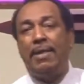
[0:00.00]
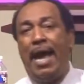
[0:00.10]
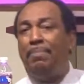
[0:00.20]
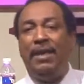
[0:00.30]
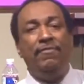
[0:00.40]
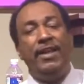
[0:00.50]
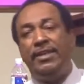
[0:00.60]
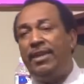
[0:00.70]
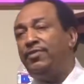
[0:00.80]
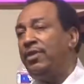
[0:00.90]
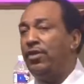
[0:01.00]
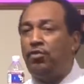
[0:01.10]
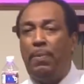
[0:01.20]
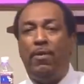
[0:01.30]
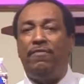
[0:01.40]
I believe in gifts of
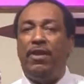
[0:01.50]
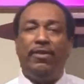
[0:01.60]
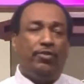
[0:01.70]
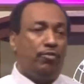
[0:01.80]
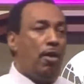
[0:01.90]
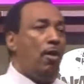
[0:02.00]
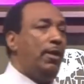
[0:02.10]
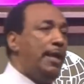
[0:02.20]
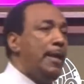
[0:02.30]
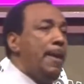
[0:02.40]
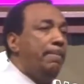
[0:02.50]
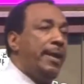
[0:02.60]
the Spirit very strongly,